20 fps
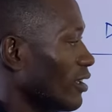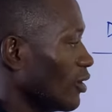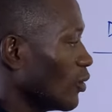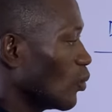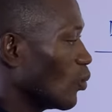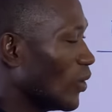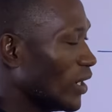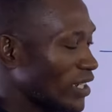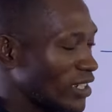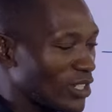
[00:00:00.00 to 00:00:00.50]

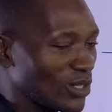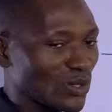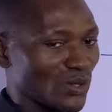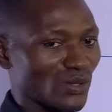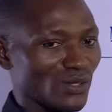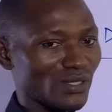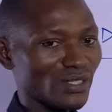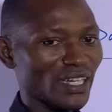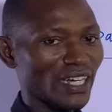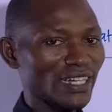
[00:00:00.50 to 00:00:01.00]
When the two
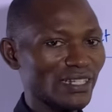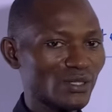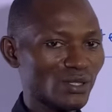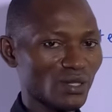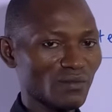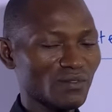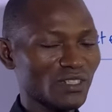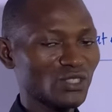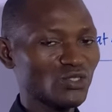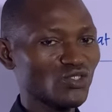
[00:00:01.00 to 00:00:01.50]
sides
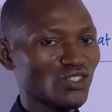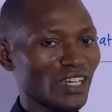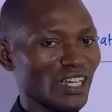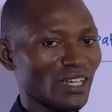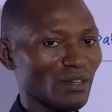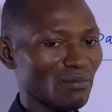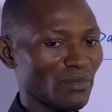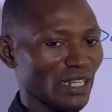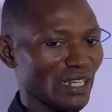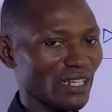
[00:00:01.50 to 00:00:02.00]
of the
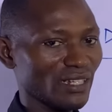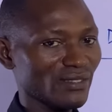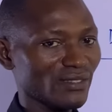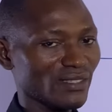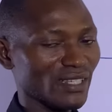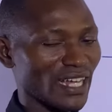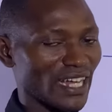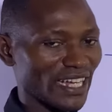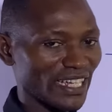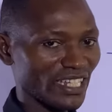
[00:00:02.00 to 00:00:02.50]
trial balance
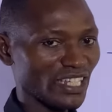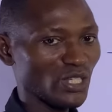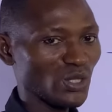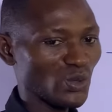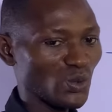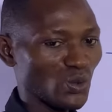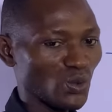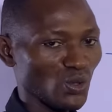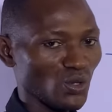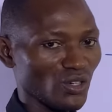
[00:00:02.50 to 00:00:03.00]
are
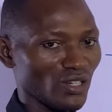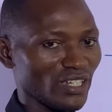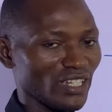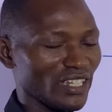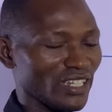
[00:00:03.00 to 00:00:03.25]
equal,